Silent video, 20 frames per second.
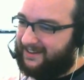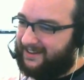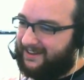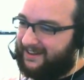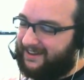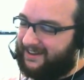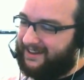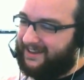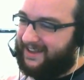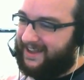
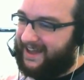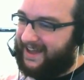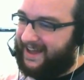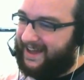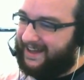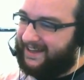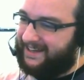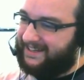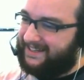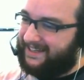
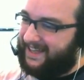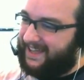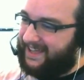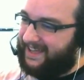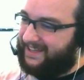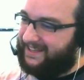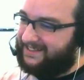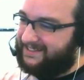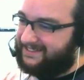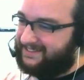yeah,
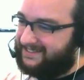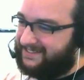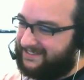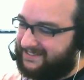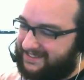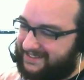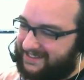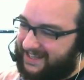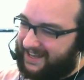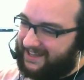and
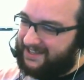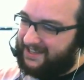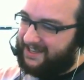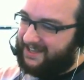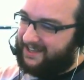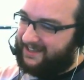yeah,